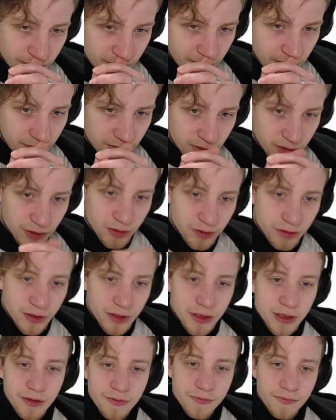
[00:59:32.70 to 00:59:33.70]
Your
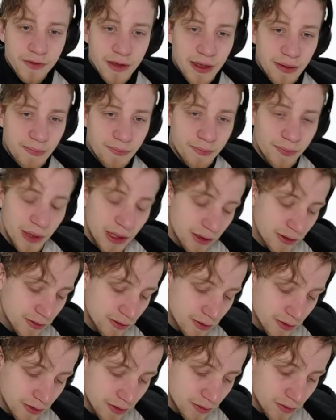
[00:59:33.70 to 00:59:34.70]
choices have impact,
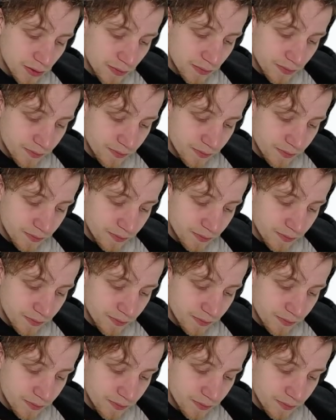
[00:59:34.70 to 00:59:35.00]
so